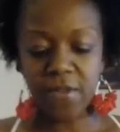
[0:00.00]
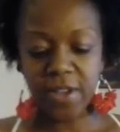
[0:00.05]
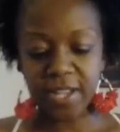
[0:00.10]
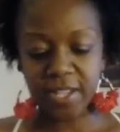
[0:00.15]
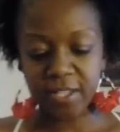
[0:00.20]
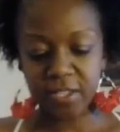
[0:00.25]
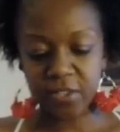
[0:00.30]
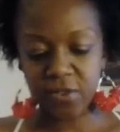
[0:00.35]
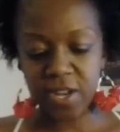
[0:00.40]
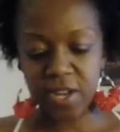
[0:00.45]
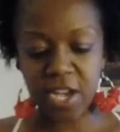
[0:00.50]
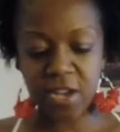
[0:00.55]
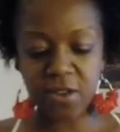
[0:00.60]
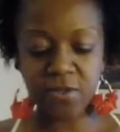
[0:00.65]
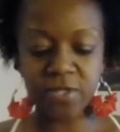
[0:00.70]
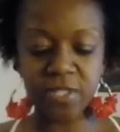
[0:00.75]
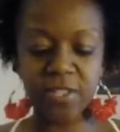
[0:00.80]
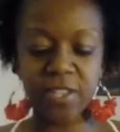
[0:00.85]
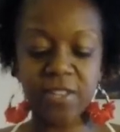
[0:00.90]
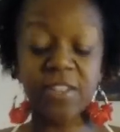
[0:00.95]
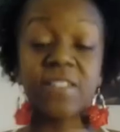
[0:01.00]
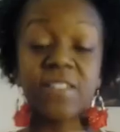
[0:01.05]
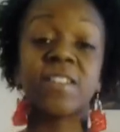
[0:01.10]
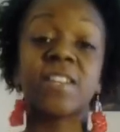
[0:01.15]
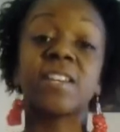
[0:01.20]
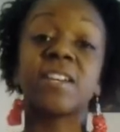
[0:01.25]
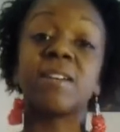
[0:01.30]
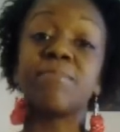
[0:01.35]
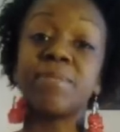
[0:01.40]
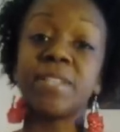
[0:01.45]
Alright, so now to
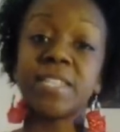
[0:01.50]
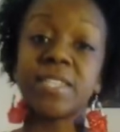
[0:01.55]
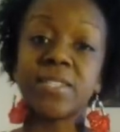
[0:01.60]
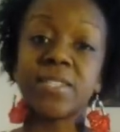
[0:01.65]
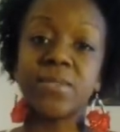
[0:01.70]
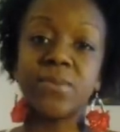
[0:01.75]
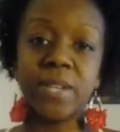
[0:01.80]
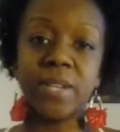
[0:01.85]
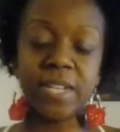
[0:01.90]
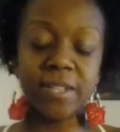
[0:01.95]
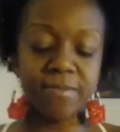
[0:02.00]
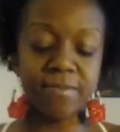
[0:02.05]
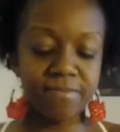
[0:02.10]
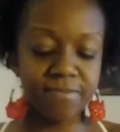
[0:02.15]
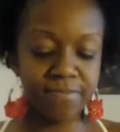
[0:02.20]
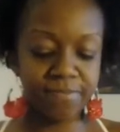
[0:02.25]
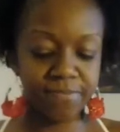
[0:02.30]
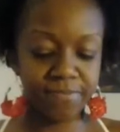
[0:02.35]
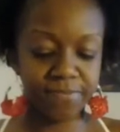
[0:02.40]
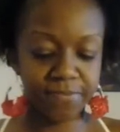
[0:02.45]
complete the ring.